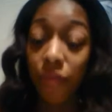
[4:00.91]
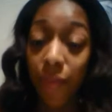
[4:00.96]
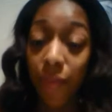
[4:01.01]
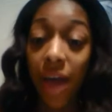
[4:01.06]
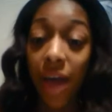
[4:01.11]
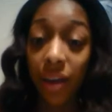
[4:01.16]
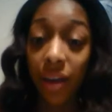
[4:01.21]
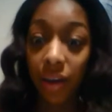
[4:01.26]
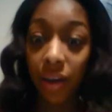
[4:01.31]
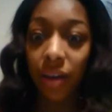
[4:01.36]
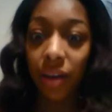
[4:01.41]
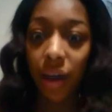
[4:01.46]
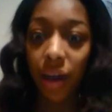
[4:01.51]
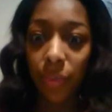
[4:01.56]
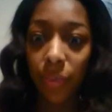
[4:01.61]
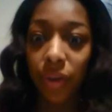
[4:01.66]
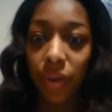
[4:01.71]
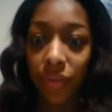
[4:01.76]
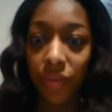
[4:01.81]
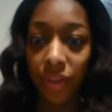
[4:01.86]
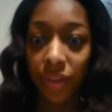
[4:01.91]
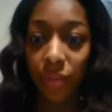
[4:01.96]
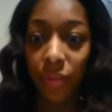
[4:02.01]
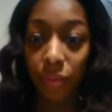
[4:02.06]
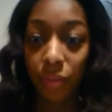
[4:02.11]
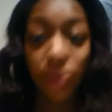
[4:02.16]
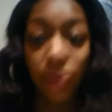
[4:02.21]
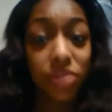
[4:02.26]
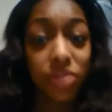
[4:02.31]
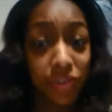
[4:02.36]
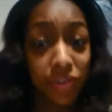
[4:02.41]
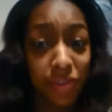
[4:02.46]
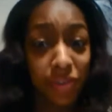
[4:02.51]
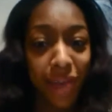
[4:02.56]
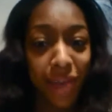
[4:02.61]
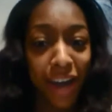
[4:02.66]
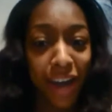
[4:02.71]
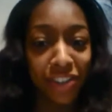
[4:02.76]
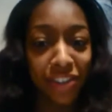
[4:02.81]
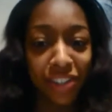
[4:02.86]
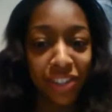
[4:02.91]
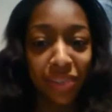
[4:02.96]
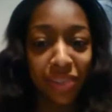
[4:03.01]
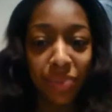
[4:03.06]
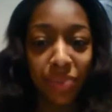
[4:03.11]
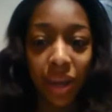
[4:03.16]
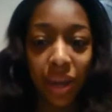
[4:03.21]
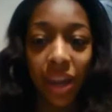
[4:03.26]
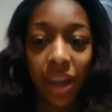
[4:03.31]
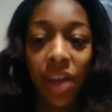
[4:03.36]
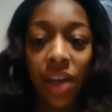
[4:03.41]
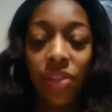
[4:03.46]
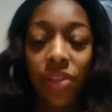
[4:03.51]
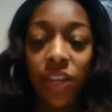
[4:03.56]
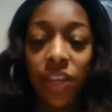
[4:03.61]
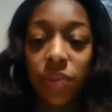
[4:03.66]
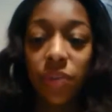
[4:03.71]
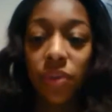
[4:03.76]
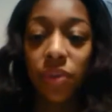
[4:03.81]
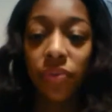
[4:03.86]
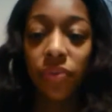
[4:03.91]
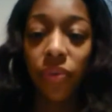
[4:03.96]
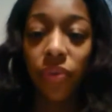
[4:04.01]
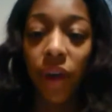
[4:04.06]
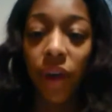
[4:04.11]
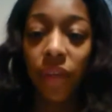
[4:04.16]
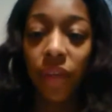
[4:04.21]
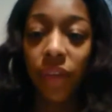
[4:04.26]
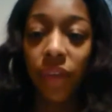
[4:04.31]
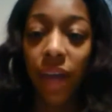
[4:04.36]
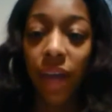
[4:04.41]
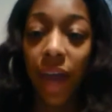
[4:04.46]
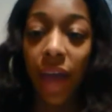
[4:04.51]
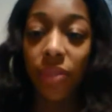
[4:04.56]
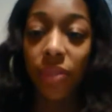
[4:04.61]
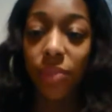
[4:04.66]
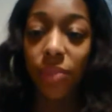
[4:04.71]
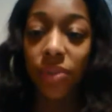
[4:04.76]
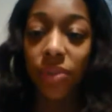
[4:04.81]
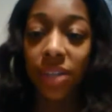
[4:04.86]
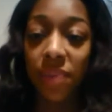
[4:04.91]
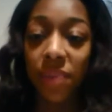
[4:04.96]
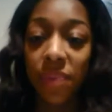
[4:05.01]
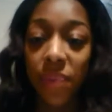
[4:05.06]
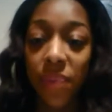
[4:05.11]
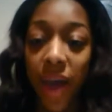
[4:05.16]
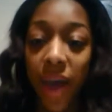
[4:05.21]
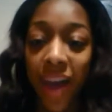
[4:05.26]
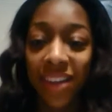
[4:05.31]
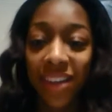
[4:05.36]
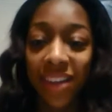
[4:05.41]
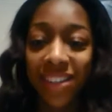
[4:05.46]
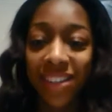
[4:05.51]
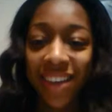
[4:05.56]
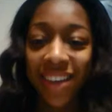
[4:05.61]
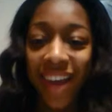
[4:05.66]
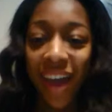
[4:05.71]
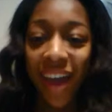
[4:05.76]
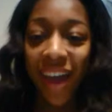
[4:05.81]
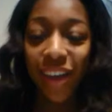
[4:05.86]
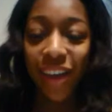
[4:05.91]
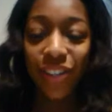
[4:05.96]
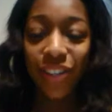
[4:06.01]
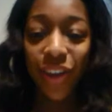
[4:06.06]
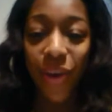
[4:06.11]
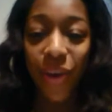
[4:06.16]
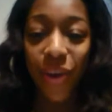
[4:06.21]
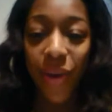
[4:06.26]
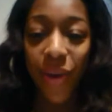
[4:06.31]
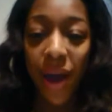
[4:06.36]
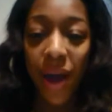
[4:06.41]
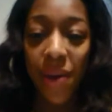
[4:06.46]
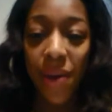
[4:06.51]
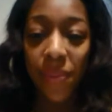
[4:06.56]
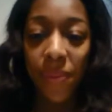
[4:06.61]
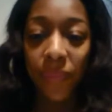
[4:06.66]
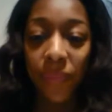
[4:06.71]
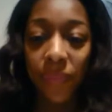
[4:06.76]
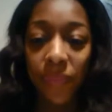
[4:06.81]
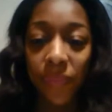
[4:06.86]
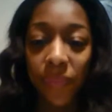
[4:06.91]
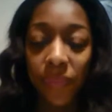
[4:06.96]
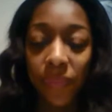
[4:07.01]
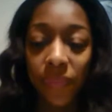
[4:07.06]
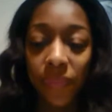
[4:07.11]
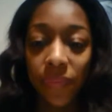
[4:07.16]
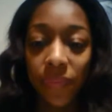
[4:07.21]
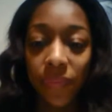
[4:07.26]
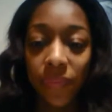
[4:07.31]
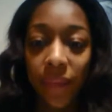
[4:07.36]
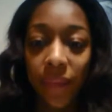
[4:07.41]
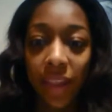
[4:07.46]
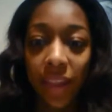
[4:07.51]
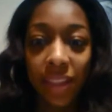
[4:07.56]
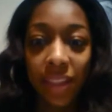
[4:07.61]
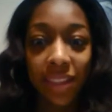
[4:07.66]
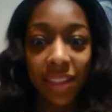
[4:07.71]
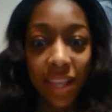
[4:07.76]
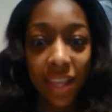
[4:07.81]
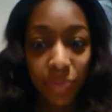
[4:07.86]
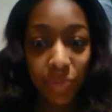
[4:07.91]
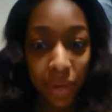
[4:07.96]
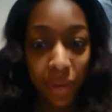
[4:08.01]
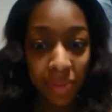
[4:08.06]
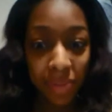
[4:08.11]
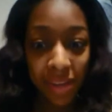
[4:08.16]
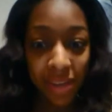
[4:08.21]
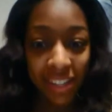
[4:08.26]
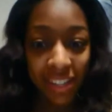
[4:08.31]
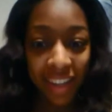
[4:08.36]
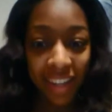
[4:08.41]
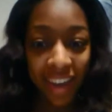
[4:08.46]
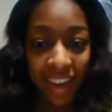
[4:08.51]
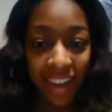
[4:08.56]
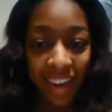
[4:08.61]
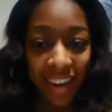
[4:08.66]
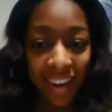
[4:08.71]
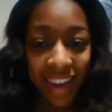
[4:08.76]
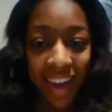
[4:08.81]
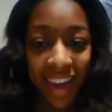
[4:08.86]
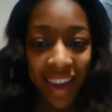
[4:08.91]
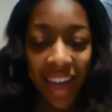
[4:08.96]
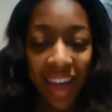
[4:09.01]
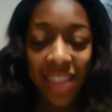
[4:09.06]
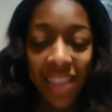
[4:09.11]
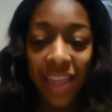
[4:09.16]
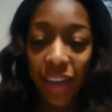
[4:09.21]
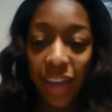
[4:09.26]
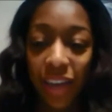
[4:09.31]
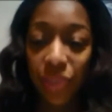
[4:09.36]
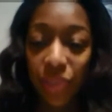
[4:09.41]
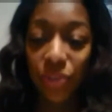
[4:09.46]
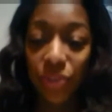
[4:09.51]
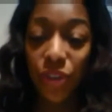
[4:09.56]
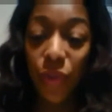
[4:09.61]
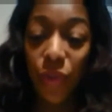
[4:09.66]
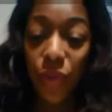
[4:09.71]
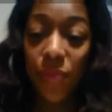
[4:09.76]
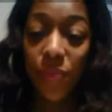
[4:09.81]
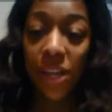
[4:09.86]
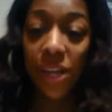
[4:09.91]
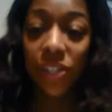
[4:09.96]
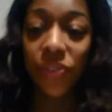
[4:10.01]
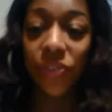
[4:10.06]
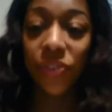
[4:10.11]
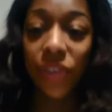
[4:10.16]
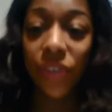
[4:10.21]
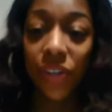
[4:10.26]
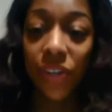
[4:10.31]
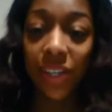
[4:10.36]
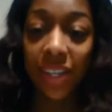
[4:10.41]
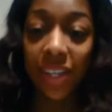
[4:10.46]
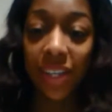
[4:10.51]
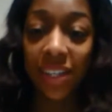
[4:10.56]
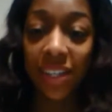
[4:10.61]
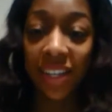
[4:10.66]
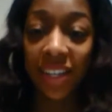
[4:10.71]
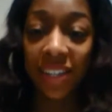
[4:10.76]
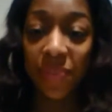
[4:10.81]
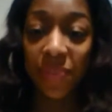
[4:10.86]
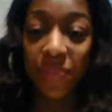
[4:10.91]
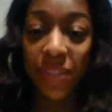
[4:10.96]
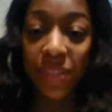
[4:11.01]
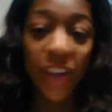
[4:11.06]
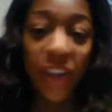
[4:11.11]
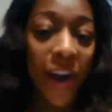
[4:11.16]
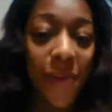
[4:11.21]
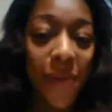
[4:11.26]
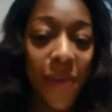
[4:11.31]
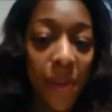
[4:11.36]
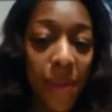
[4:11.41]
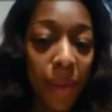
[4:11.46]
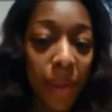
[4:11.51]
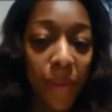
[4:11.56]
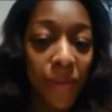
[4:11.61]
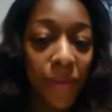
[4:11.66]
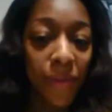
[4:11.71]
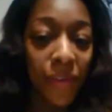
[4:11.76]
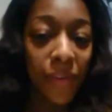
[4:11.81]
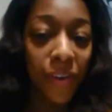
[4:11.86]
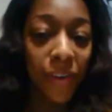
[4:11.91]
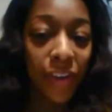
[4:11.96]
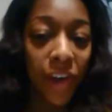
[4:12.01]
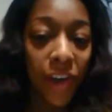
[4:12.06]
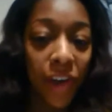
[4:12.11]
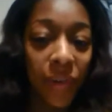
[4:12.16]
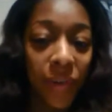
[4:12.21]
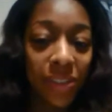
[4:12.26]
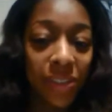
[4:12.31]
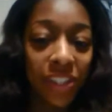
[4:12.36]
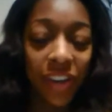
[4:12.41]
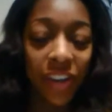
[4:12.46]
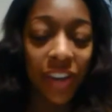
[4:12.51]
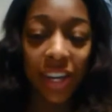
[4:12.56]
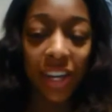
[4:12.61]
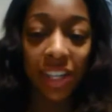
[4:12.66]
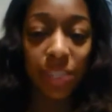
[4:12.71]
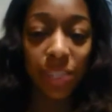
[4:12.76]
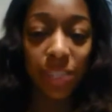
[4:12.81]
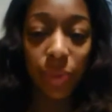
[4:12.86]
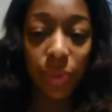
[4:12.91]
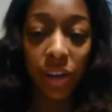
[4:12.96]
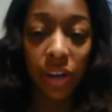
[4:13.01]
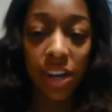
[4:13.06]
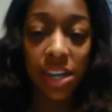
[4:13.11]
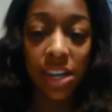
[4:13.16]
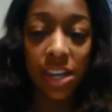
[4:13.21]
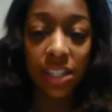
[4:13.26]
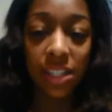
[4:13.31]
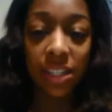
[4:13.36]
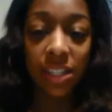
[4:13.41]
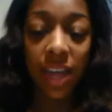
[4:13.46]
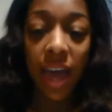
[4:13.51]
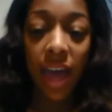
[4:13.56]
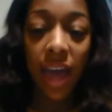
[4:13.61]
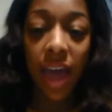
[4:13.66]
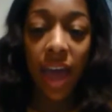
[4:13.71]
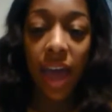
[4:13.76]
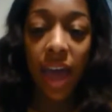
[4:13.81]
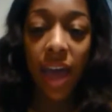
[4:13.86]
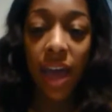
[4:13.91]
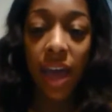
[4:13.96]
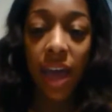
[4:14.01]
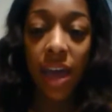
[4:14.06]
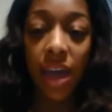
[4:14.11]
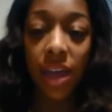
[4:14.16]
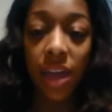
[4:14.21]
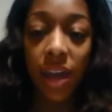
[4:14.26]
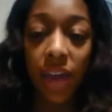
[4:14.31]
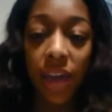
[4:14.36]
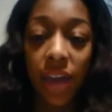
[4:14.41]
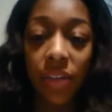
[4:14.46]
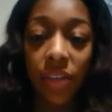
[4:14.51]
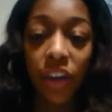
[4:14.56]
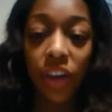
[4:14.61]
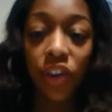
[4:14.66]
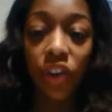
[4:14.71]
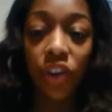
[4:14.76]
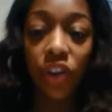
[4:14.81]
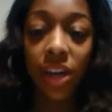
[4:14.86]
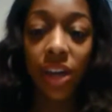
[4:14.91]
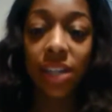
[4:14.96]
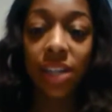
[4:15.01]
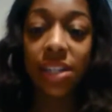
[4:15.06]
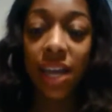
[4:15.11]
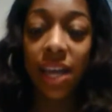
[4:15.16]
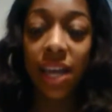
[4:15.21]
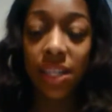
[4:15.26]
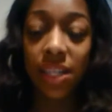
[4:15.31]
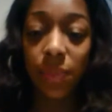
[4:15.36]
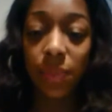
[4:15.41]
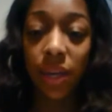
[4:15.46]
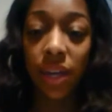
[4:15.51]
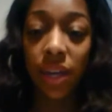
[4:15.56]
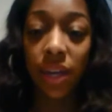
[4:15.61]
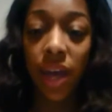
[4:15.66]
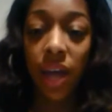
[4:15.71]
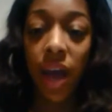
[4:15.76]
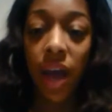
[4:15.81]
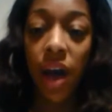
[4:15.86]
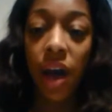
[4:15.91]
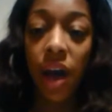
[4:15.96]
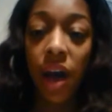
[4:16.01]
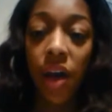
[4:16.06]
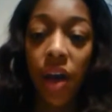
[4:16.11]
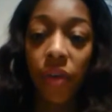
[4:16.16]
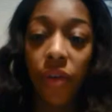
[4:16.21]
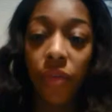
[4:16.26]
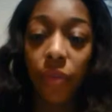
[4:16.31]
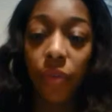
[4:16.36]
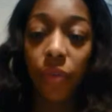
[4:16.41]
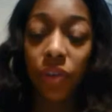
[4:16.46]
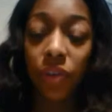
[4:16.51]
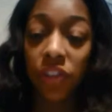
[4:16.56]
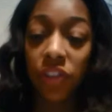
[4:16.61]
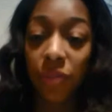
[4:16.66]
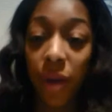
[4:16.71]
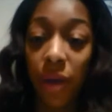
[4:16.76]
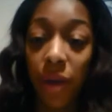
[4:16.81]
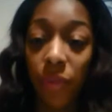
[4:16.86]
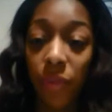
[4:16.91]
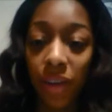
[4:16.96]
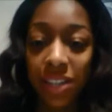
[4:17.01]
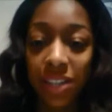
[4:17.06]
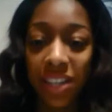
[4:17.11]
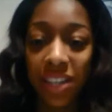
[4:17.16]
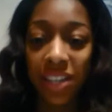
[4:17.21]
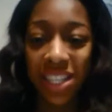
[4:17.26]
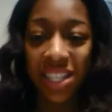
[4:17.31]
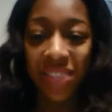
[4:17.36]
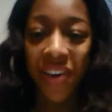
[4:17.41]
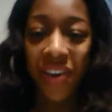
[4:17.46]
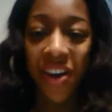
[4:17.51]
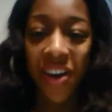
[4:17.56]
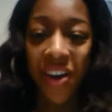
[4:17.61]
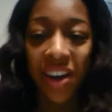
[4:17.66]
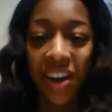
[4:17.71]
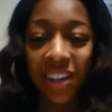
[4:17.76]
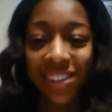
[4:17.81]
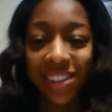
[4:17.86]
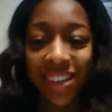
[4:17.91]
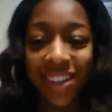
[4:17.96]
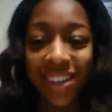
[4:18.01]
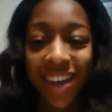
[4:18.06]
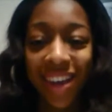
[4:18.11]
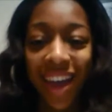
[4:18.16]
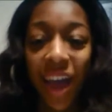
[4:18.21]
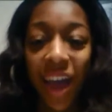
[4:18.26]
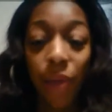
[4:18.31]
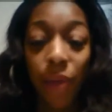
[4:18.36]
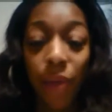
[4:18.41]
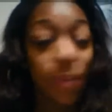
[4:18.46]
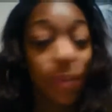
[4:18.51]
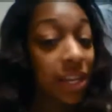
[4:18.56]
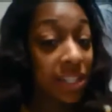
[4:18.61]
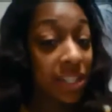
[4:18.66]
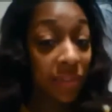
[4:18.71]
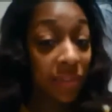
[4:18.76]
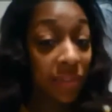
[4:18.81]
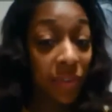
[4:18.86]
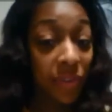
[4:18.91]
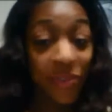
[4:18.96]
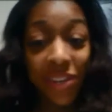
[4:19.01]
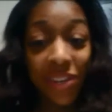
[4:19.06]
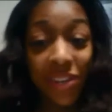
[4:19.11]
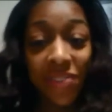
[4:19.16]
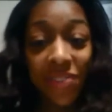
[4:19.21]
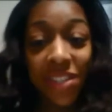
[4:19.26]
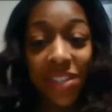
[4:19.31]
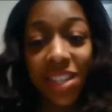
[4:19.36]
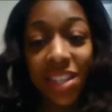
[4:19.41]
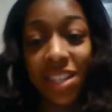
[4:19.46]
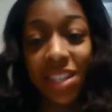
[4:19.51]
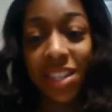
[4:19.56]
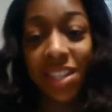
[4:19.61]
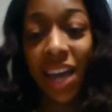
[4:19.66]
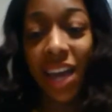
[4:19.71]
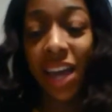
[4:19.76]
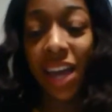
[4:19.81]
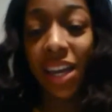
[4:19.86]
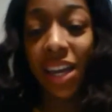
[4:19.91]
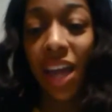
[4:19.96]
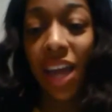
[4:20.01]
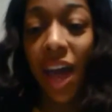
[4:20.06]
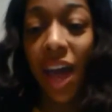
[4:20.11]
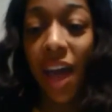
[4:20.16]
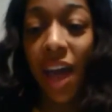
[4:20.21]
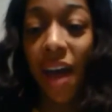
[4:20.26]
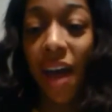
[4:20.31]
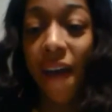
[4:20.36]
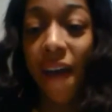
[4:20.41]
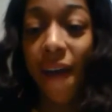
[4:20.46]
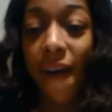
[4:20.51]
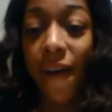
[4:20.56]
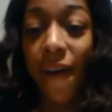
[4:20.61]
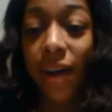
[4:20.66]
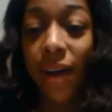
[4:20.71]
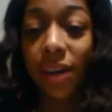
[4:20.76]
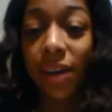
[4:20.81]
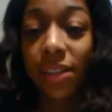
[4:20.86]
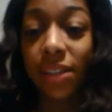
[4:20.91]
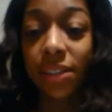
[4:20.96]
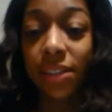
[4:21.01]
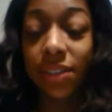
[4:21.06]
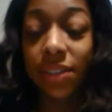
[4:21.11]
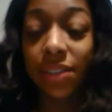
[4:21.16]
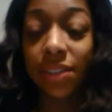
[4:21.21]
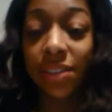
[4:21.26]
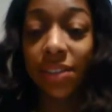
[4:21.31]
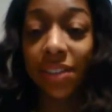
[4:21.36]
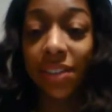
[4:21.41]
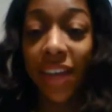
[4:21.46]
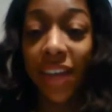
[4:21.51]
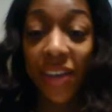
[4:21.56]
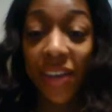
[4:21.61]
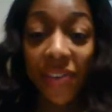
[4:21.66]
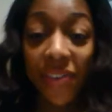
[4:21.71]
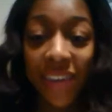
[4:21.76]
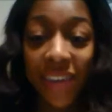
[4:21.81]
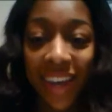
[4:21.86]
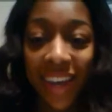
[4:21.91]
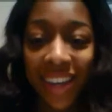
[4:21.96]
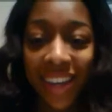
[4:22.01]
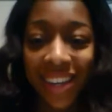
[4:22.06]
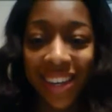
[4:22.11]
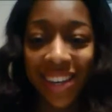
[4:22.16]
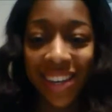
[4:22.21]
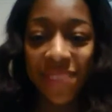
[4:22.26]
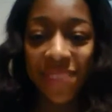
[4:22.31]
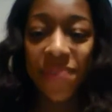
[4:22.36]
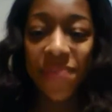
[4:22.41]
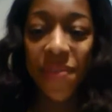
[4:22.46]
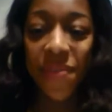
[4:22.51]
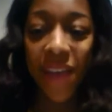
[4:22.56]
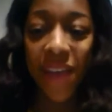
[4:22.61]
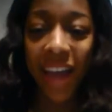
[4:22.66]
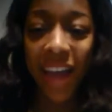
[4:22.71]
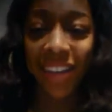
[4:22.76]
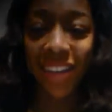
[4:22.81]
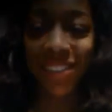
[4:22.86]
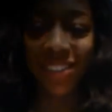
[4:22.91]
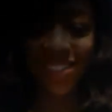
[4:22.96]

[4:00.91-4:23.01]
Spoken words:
met a couple of them, most of them actually, but these were the 4 I feel like had the most impact. So I think that's pretty much it. Thank you so much for listening to me talk about my portfolio. It was a great experience, and I think a great assessment of most of my works thus far. Please feel free to visit the site. Thank you again. Bye-bye.